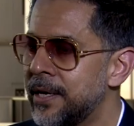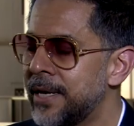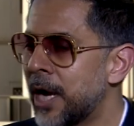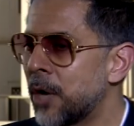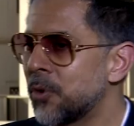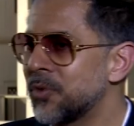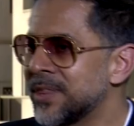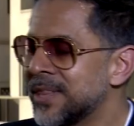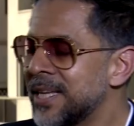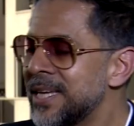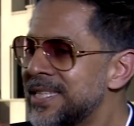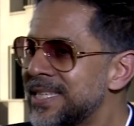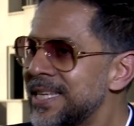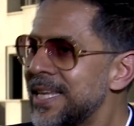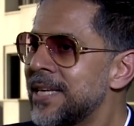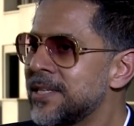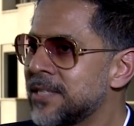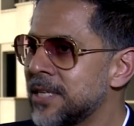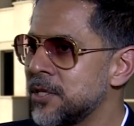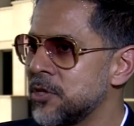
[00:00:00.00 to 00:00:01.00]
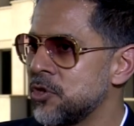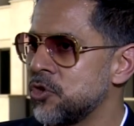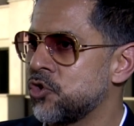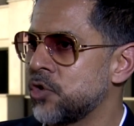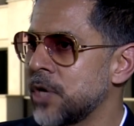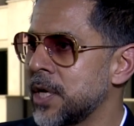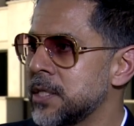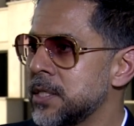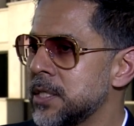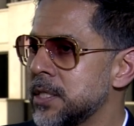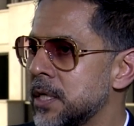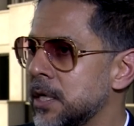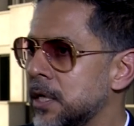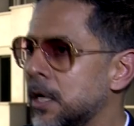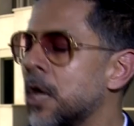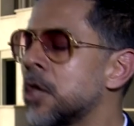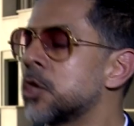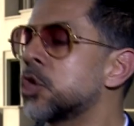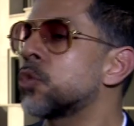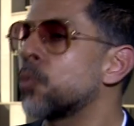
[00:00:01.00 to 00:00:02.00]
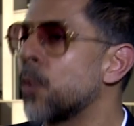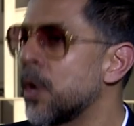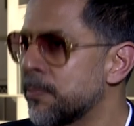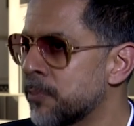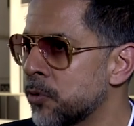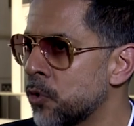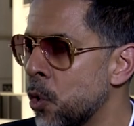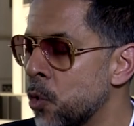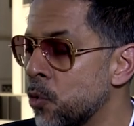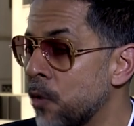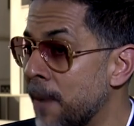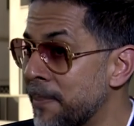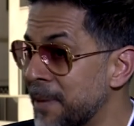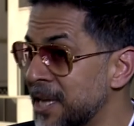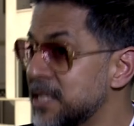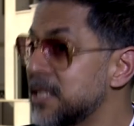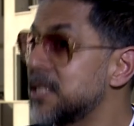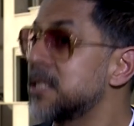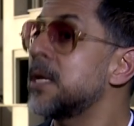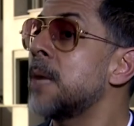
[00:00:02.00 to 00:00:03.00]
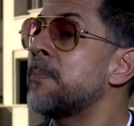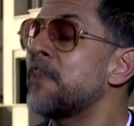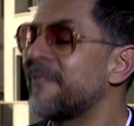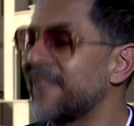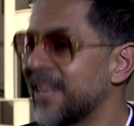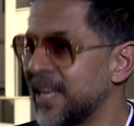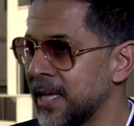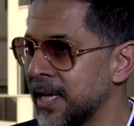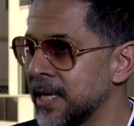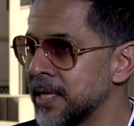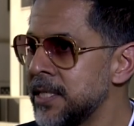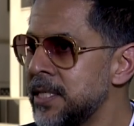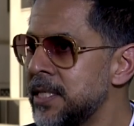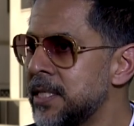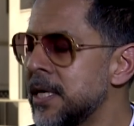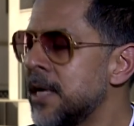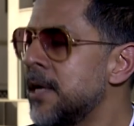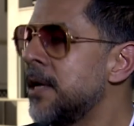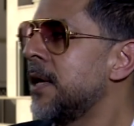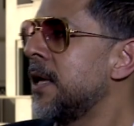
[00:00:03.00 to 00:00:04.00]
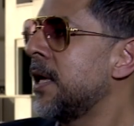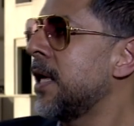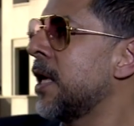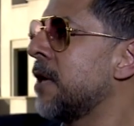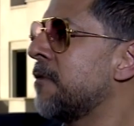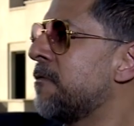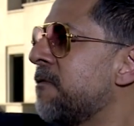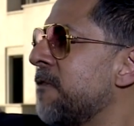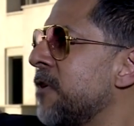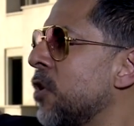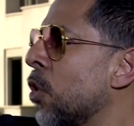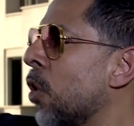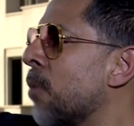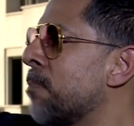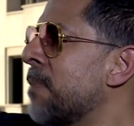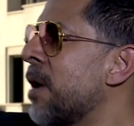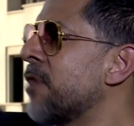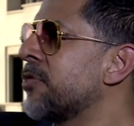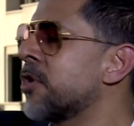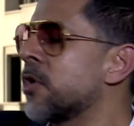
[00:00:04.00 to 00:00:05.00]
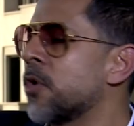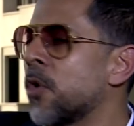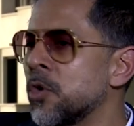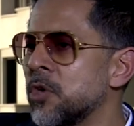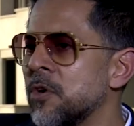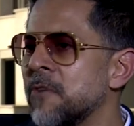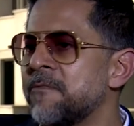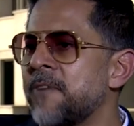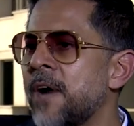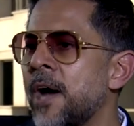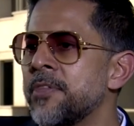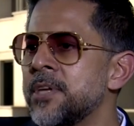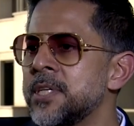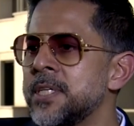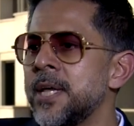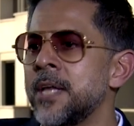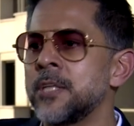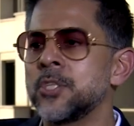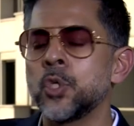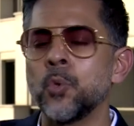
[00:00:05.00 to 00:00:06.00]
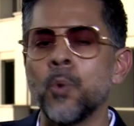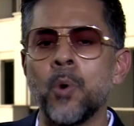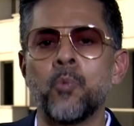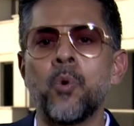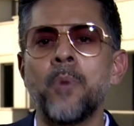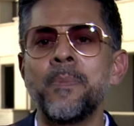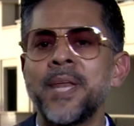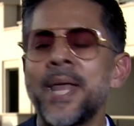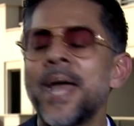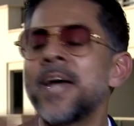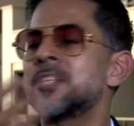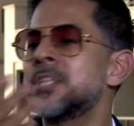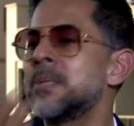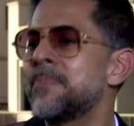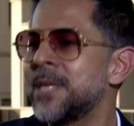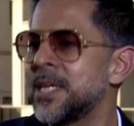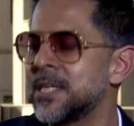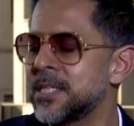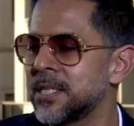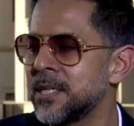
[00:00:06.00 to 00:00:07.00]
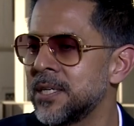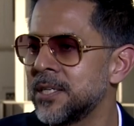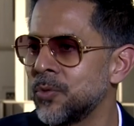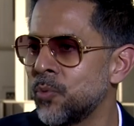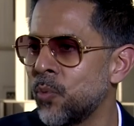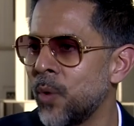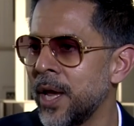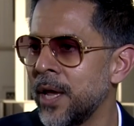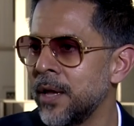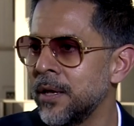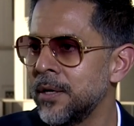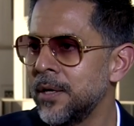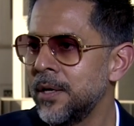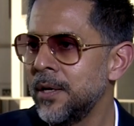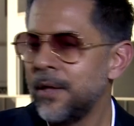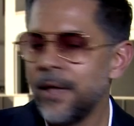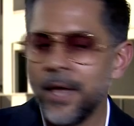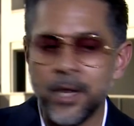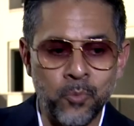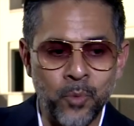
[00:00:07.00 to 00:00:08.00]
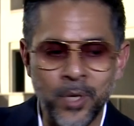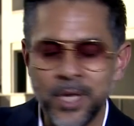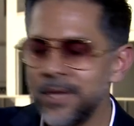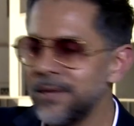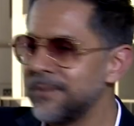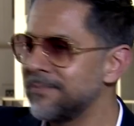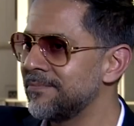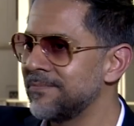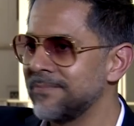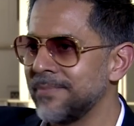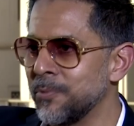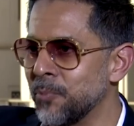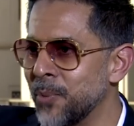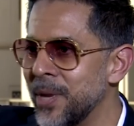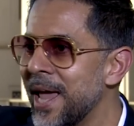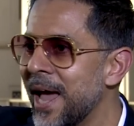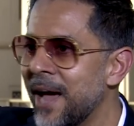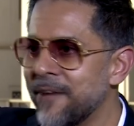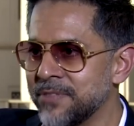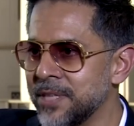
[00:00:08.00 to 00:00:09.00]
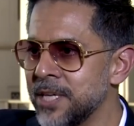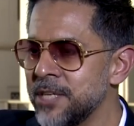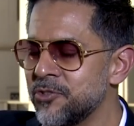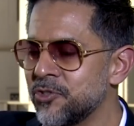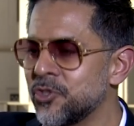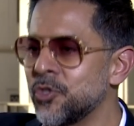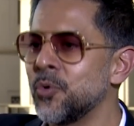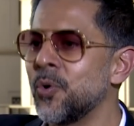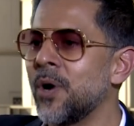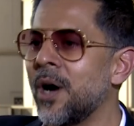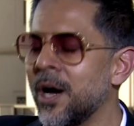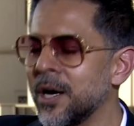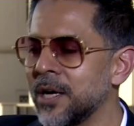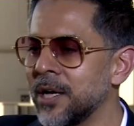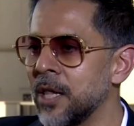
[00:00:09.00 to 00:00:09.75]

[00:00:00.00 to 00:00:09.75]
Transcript: Now, this isn't just cultural programming. Some of it is. If your mother or your father tells you a woman has to be a certain way, and we, we have this through our